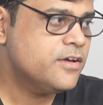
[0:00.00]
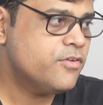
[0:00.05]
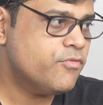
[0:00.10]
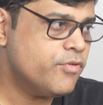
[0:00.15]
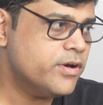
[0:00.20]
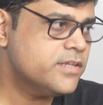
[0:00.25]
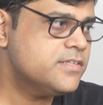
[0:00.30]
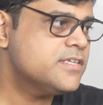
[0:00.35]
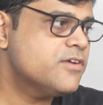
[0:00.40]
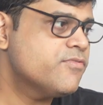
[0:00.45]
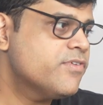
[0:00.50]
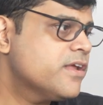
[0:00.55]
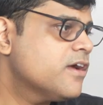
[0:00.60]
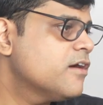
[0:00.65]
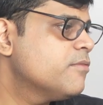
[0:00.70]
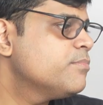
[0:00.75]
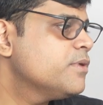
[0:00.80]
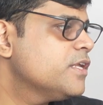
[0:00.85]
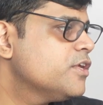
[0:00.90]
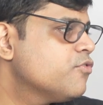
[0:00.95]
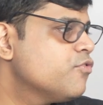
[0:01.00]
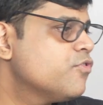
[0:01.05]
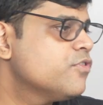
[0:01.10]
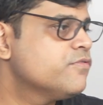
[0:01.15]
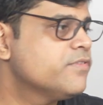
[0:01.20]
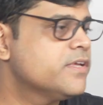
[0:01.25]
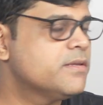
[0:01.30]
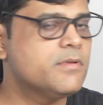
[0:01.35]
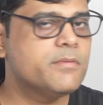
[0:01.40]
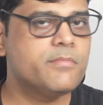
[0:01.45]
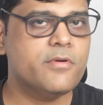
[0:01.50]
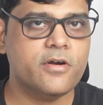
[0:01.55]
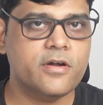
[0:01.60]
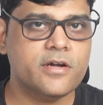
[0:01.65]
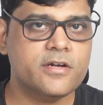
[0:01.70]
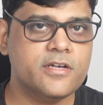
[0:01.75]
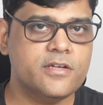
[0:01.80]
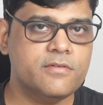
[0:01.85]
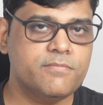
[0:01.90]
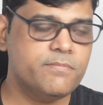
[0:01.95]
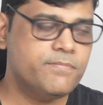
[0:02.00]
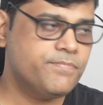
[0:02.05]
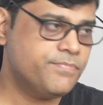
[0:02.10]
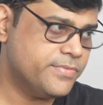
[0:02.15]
Once our company code will be productive,